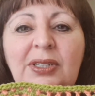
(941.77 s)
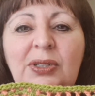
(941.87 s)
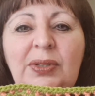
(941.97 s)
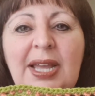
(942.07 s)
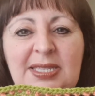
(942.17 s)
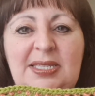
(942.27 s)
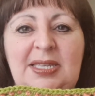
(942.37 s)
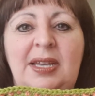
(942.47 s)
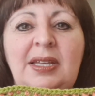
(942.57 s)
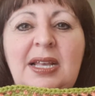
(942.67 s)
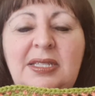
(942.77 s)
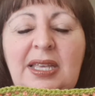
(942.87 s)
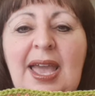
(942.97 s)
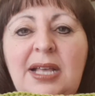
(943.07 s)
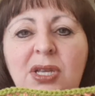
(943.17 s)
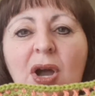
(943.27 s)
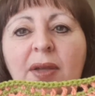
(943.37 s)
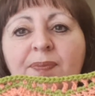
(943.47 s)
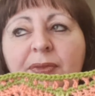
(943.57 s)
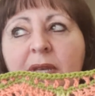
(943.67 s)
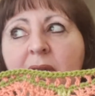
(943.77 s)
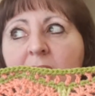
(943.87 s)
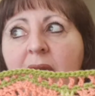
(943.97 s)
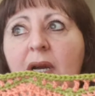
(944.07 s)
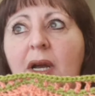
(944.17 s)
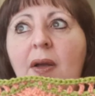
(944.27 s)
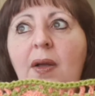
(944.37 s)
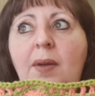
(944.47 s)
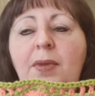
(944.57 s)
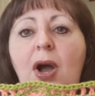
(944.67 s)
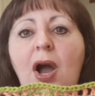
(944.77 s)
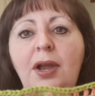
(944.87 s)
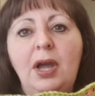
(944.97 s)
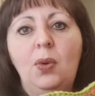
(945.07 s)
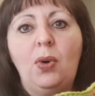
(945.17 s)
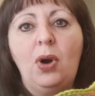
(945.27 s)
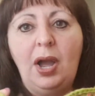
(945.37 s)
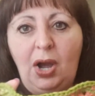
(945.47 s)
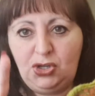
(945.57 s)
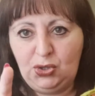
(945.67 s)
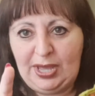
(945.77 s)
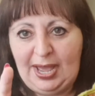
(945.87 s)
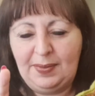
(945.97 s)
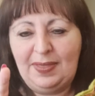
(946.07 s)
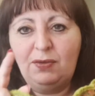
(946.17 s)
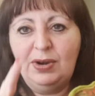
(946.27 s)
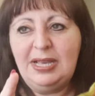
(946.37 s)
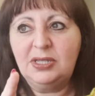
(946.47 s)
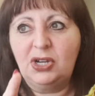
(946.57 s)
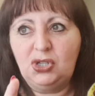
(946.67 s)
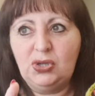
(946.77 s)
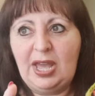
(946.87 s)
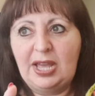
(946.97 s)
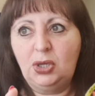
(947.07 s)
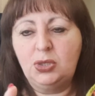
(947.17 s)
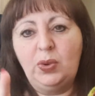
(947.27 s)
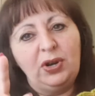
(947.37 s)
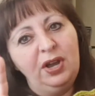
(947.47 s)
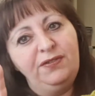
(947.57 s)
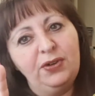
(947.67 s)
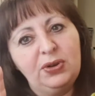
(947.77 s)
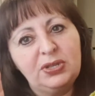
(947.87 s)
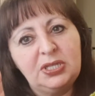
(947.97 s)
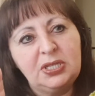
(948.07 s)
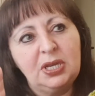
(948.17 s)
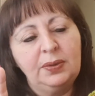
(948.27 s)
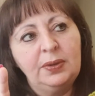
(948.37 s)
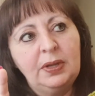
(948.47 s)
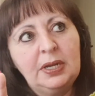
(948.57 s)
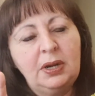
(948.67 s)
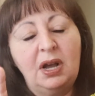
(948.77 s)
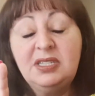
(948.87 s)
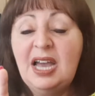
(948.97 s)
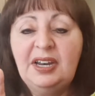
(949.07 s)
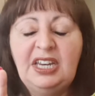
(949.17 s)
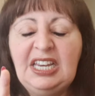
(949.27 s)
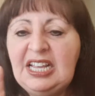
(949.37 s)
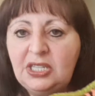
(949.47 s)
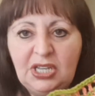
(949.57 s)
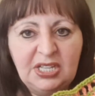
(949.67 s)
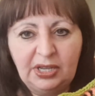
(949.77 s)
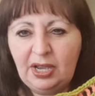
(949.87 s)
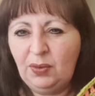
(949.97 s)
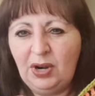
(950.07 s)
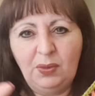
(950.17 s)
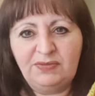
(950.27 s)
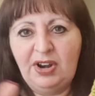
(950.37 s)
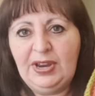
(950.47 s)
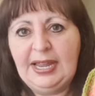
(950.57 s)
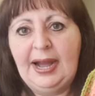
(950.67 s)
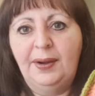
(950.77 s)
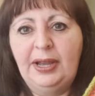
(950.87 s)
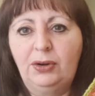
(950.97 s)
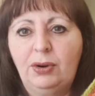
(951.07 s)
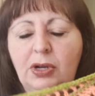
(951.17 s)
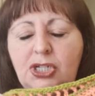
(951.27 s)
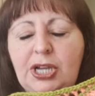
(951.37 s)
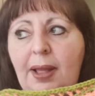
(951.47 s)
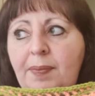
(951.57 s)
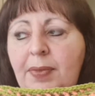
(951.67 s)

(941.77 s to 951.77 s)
Yes, Kaz. I know why I do that. And the reason I do that is because when I started years and years ago when I was very young at crochet.